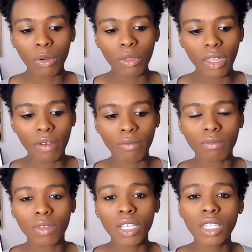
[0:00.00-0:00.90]
I know that
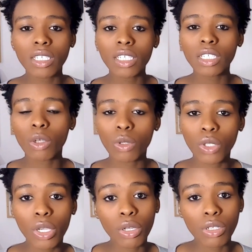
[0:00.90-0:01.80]
this is
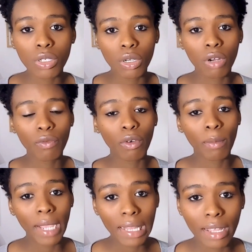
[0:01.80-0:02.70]
also a concern
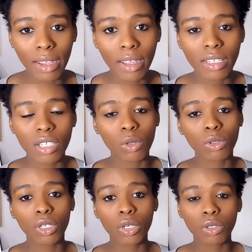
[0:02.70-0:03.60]
for my clients. It's
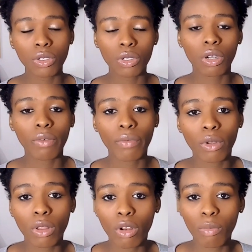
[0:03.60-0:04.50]
also a concern
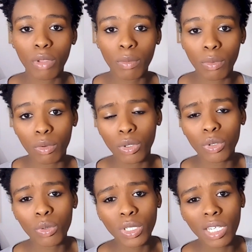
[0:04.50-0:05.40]
for a lot of people,
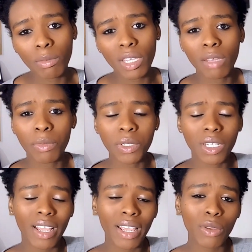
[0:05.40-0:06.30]
who send me
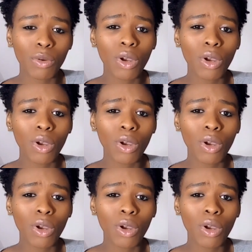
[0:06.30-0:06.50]
emails. I'm like,